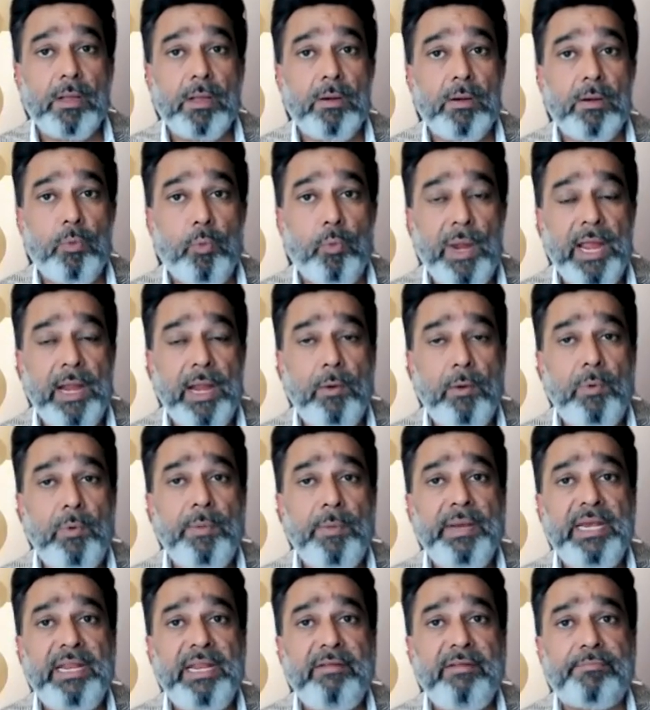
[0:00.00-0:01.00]
Where we
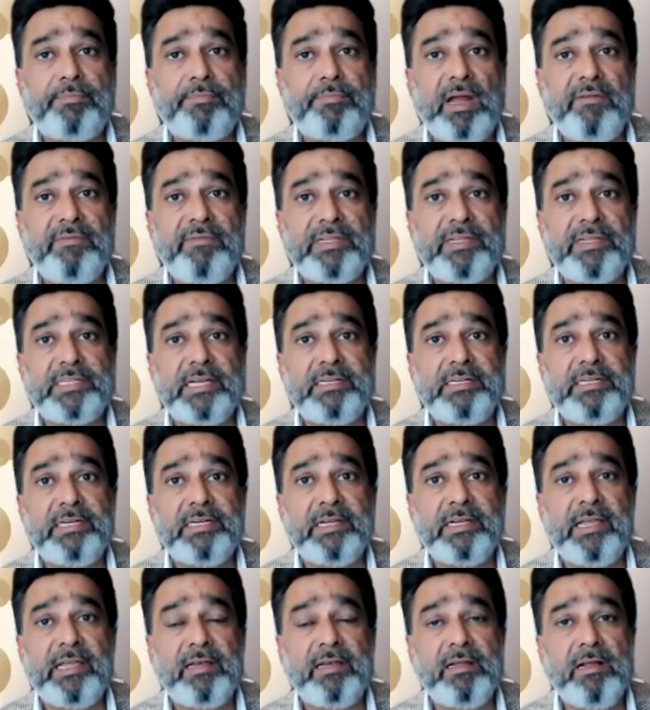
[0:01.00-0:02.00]
believe private sector
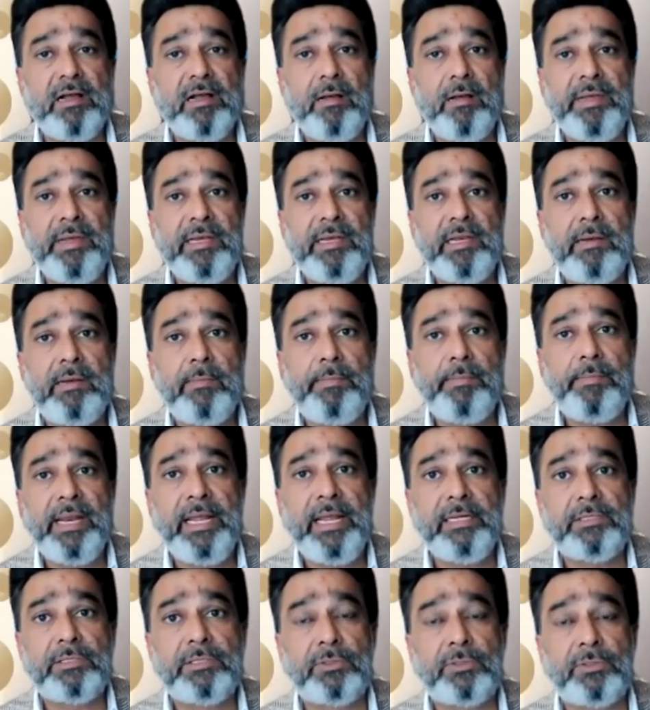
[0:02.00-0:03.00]
can come in and play
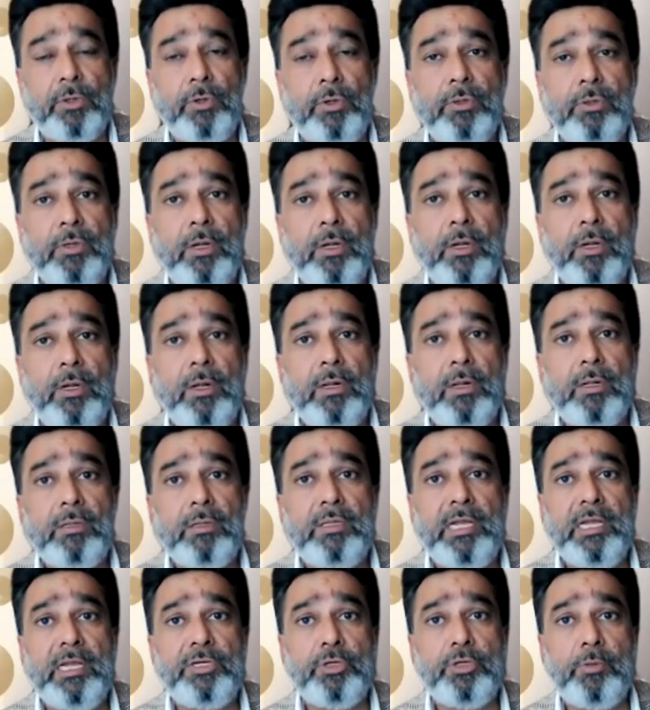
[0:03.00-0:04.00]
its role,
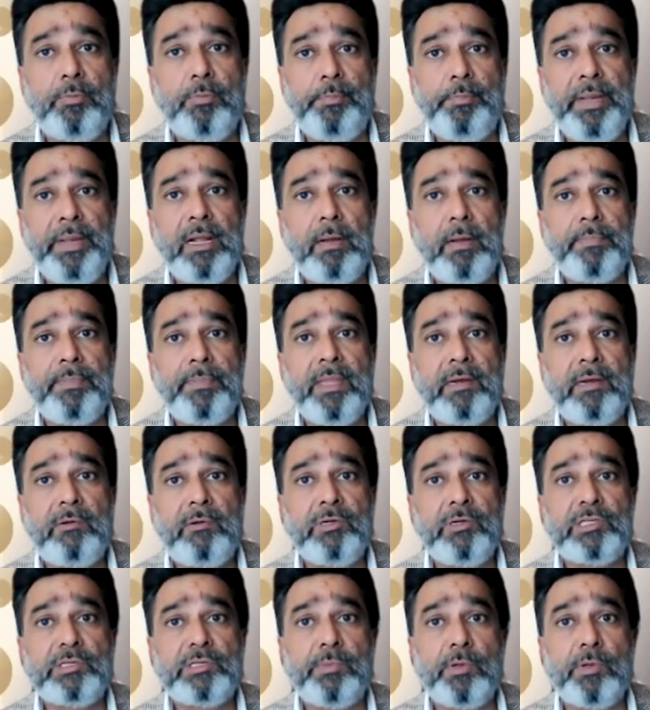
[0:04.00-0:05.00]
they should pick up that
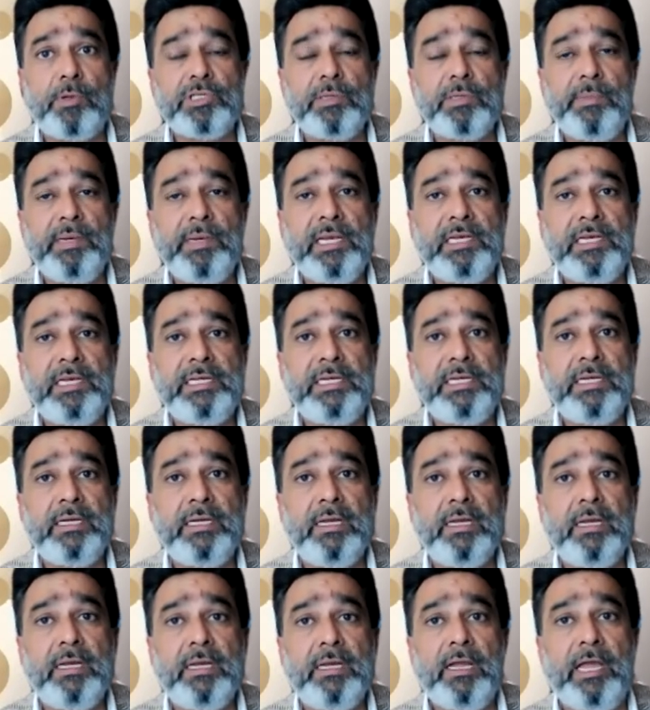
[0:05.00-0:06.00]
responsibility
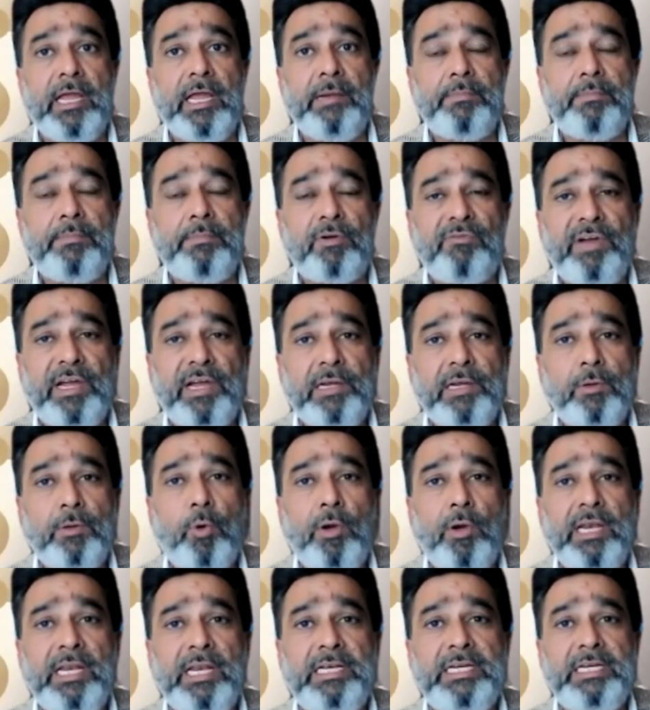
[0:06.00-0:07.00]
and provide
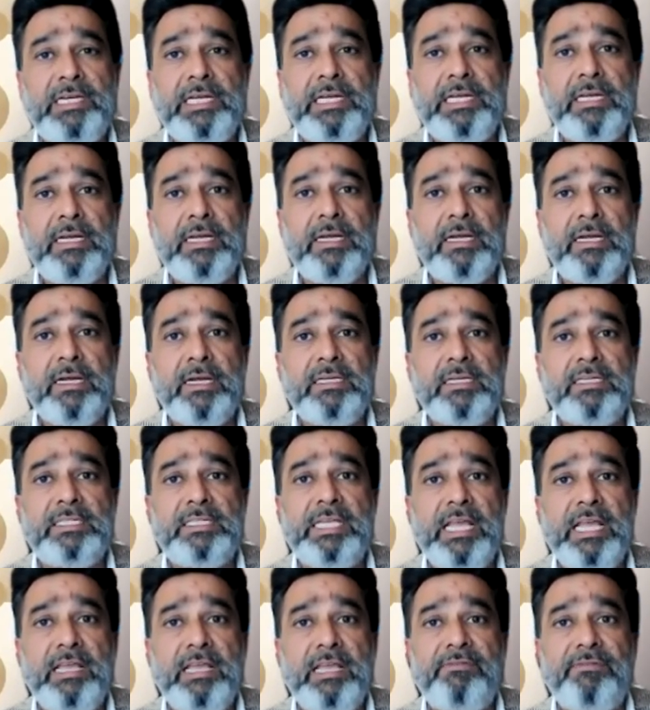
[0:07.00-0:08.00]
quality,
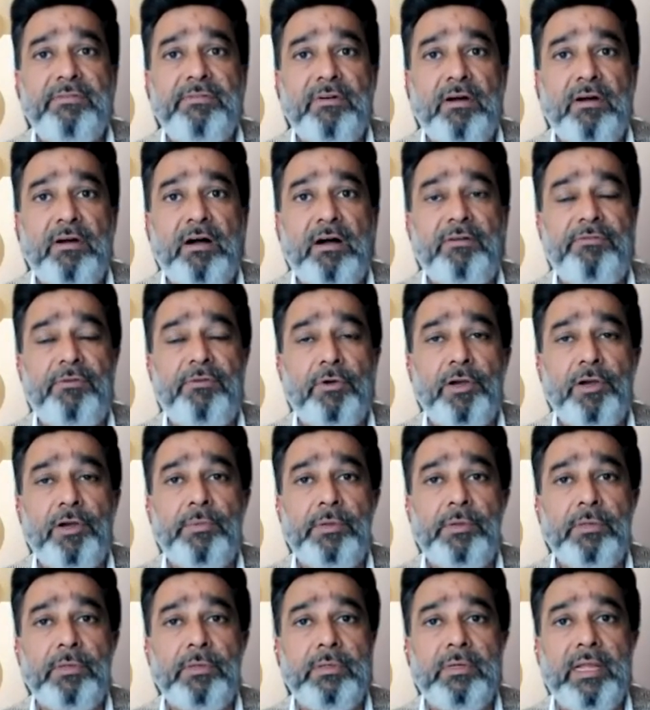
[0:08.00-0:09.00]
safe,
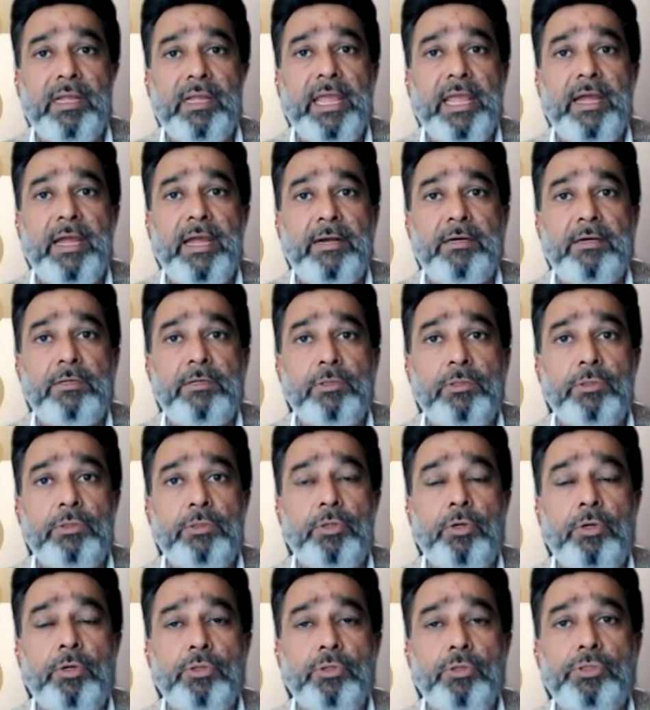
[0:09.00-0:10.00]
affordable care to
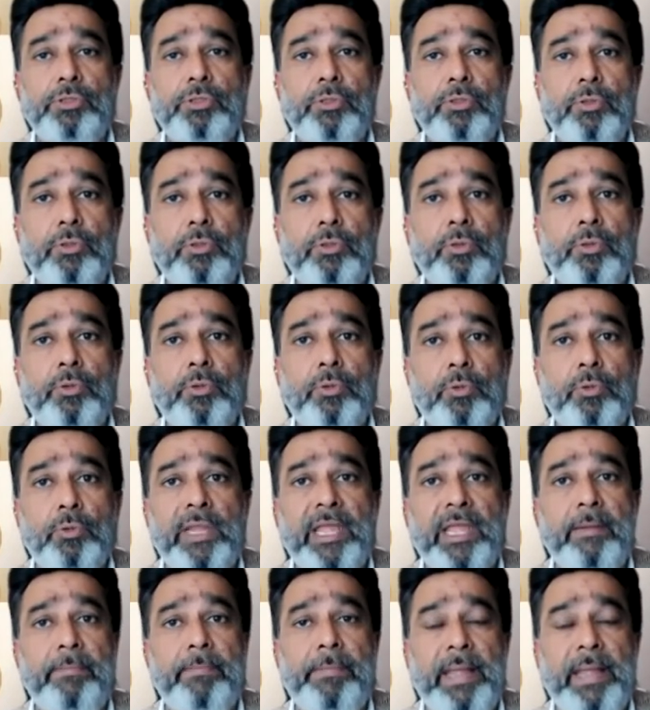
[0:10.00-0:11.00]
those who
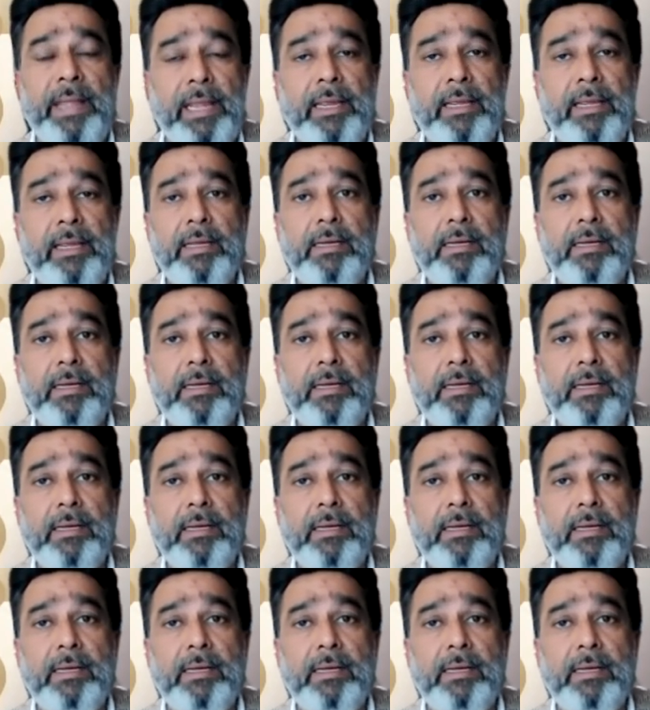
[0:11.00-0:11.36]
can pay.